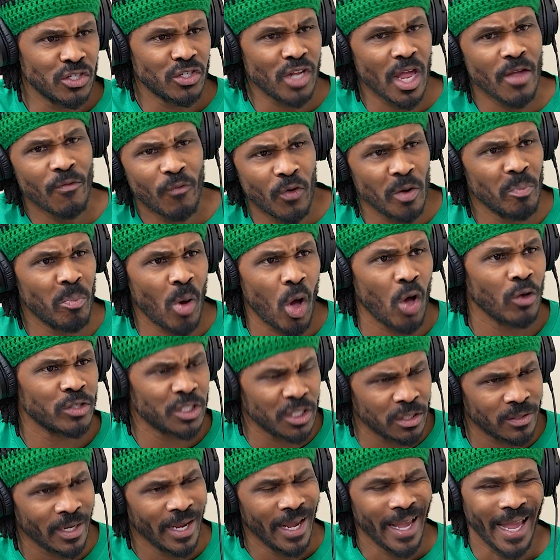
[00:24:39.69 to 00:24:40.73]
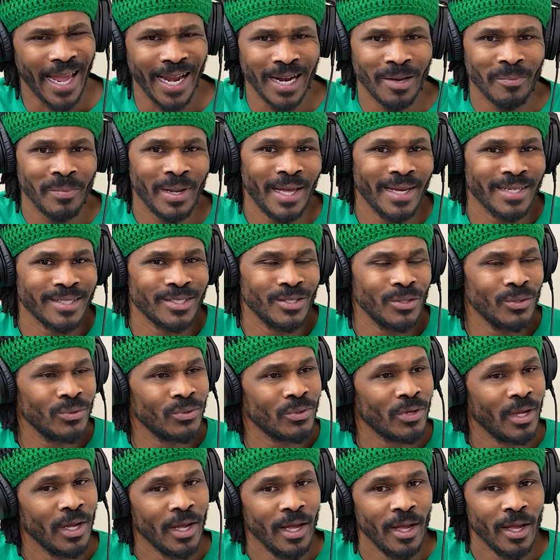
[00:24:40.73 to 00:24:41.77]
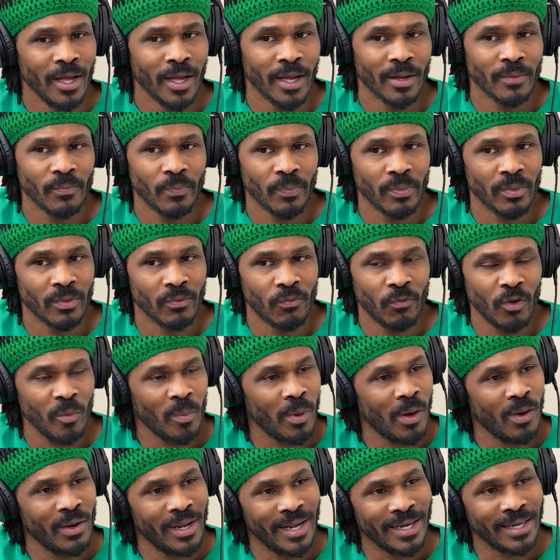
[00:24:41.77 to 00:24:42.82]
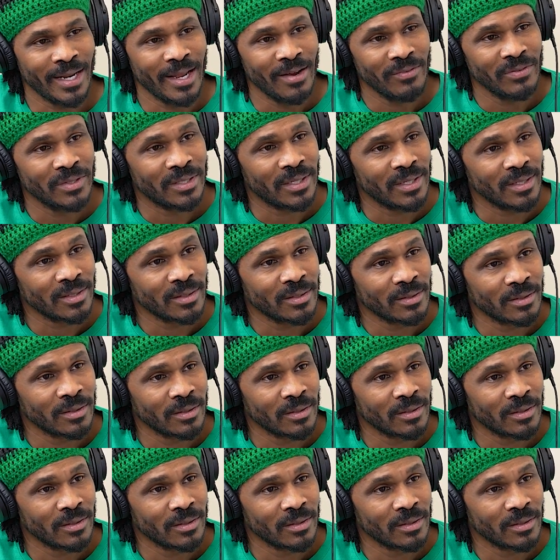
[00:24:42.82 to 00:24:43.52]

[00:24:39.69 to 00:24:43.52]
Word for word: stay football just, and i'm like dude football ain't everything.